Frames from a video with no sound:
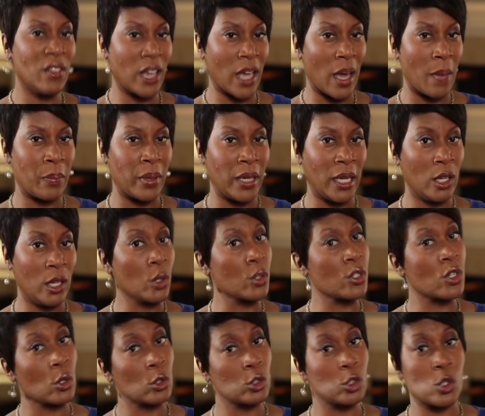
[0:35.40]
a company
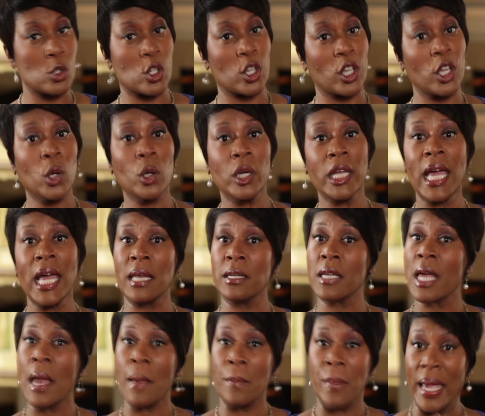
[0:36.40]
your social security
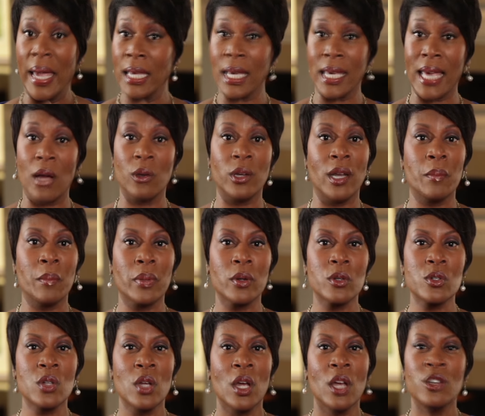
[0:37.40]
and bank account
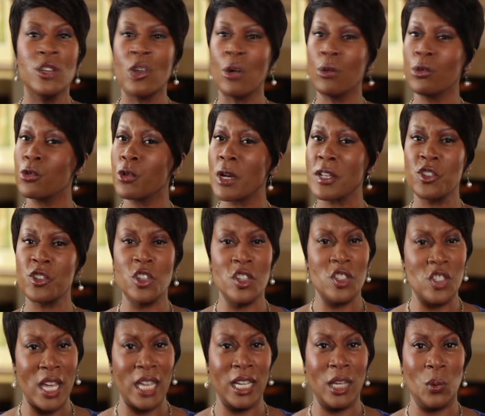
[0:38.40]
numbers, don't trust
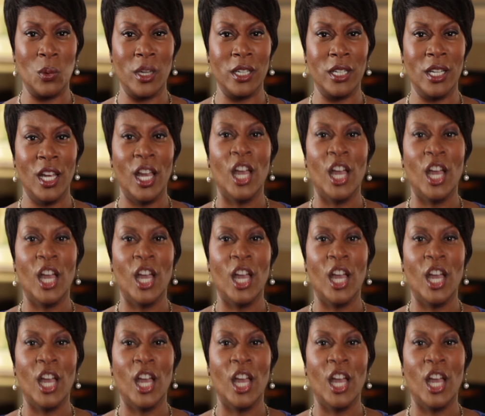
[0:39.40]
just anyone.